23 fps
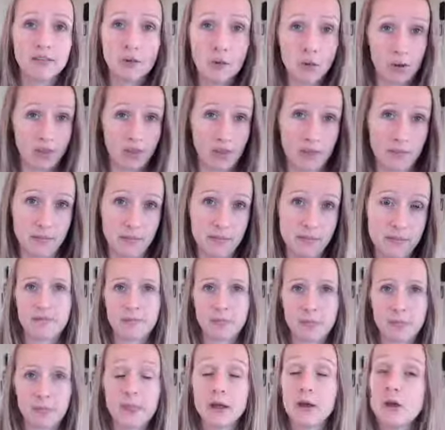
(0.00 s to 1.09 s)
for them.
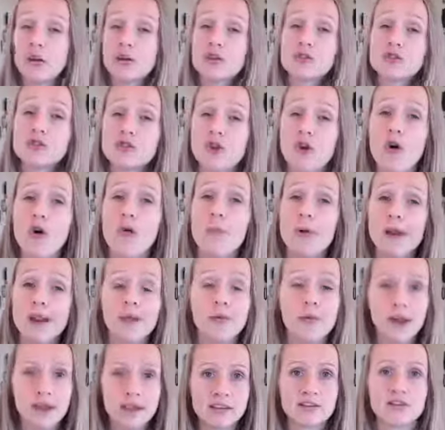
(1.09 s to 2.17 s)
There are so many
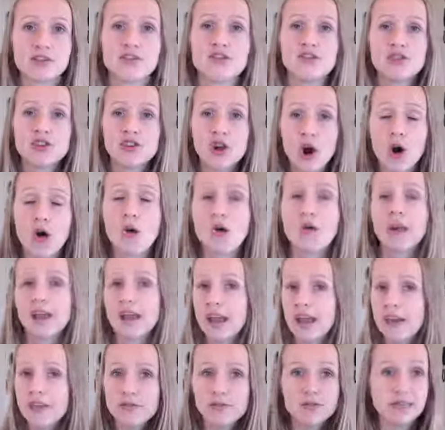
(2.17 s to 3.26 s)
ways to show,
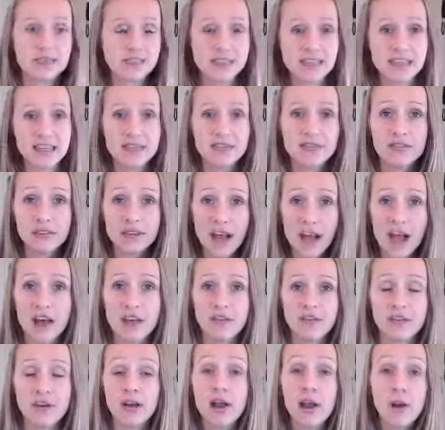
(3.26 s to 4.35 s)
give, receive
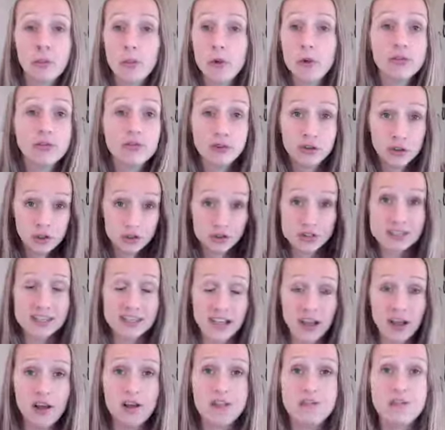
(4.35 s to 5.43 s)
love, both to
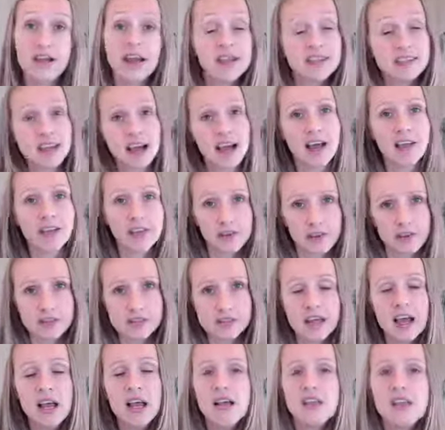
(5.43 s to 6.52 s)
yourself and to
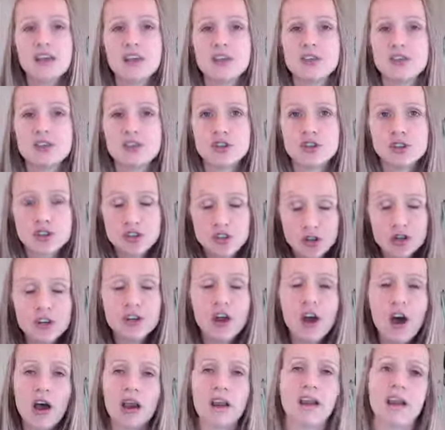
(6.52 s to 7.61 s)
others, that should
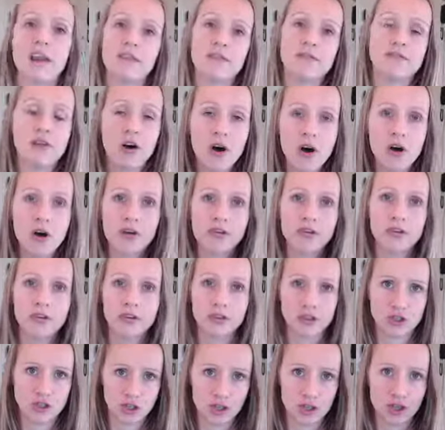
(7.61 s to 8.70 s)
not involve
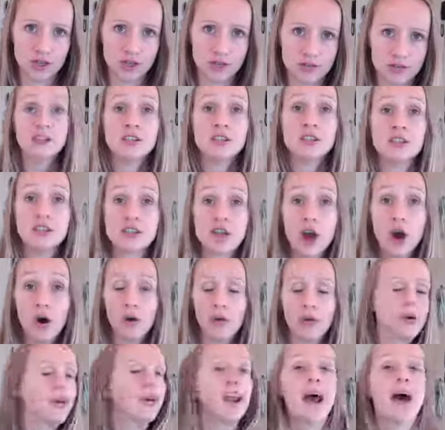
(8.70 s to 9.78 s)
sugar.
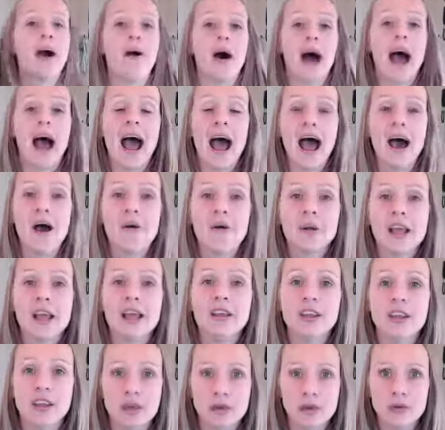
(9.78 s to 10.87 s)
So now how
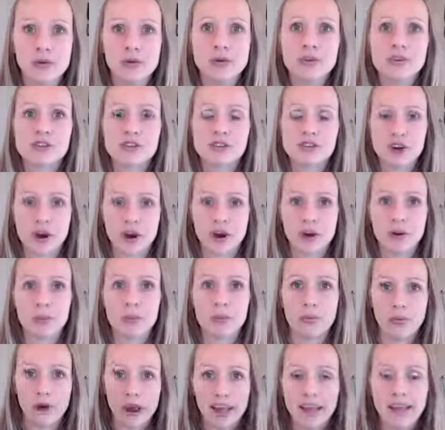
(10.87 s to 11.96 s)
can you start
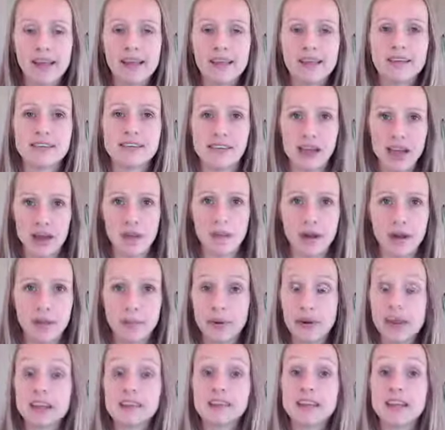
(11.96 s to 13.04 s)
breaking this habit?
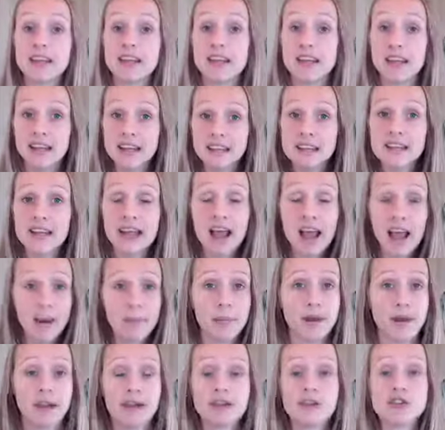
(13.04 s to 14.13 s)
Because it is a
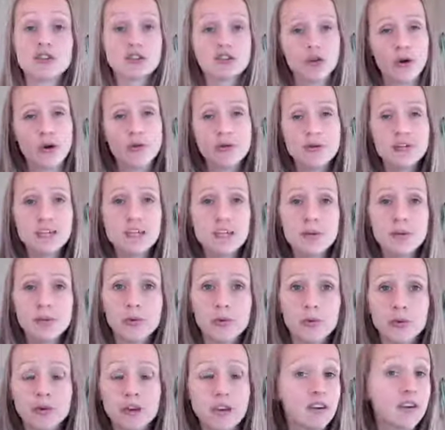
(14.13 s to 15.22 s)
habit. It's so deep
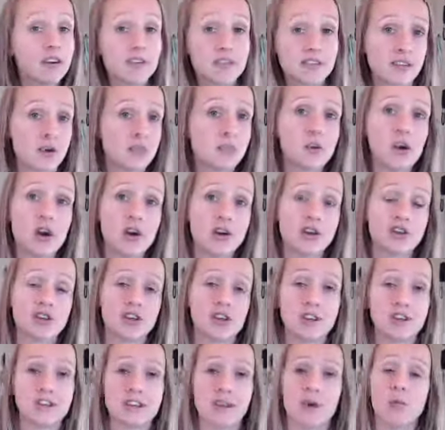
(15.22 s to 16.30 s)
rooted in our
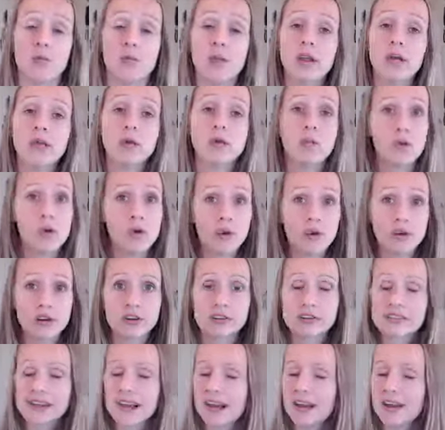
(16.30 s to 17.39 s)
subconscious that we reward
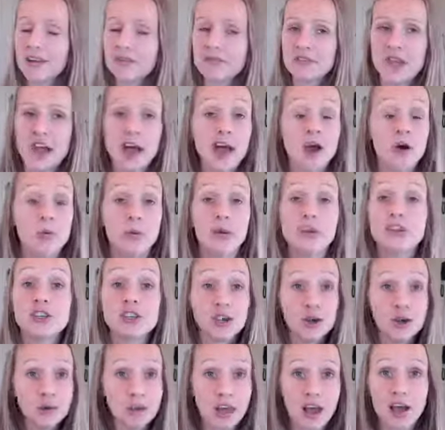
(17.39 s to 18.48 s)
ourselves. We
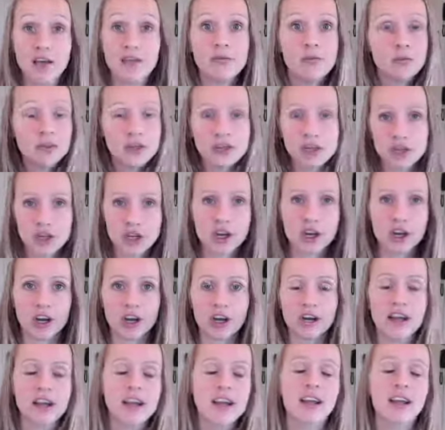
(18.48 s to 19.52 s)
show love with sugar.